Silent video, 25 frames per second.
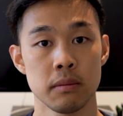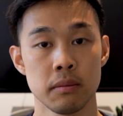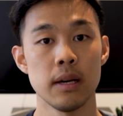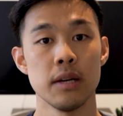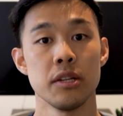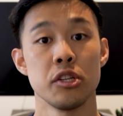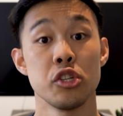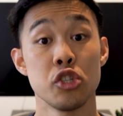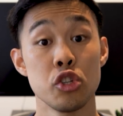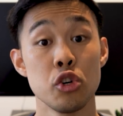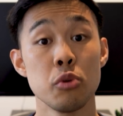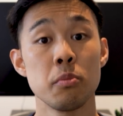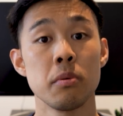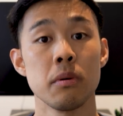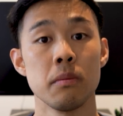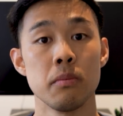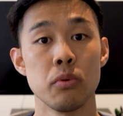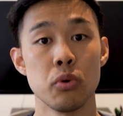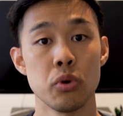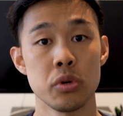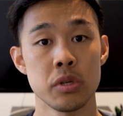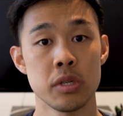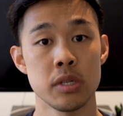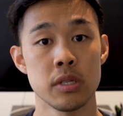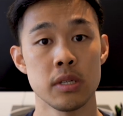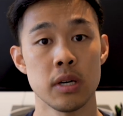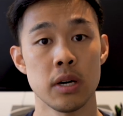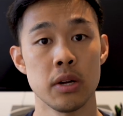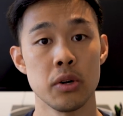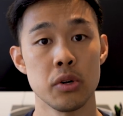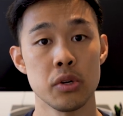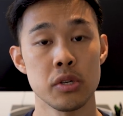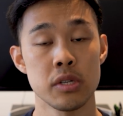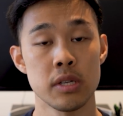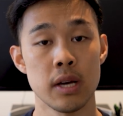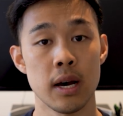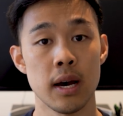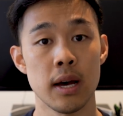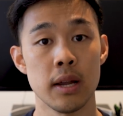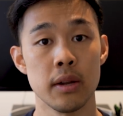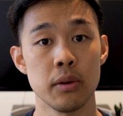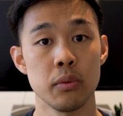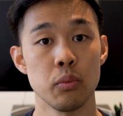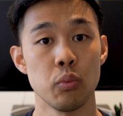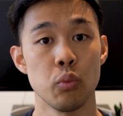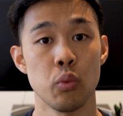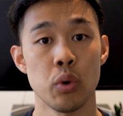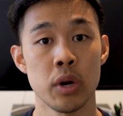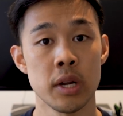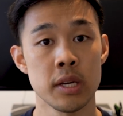It's super important to understand
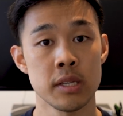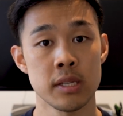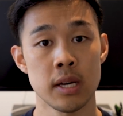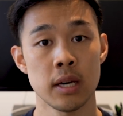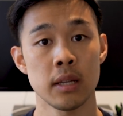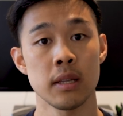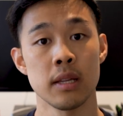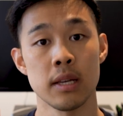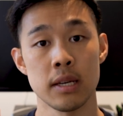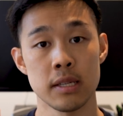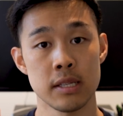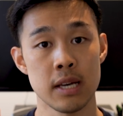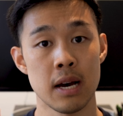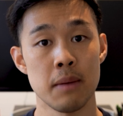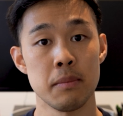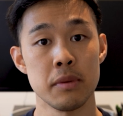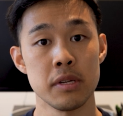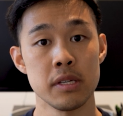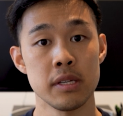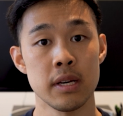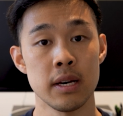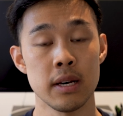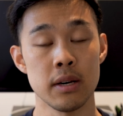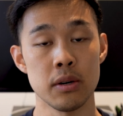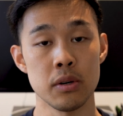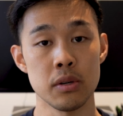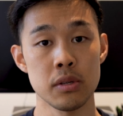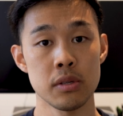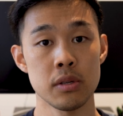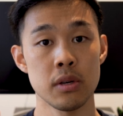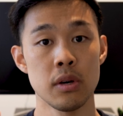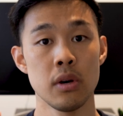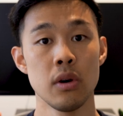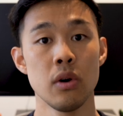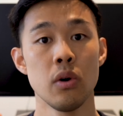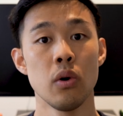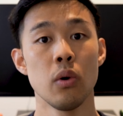what exactly the exam entails,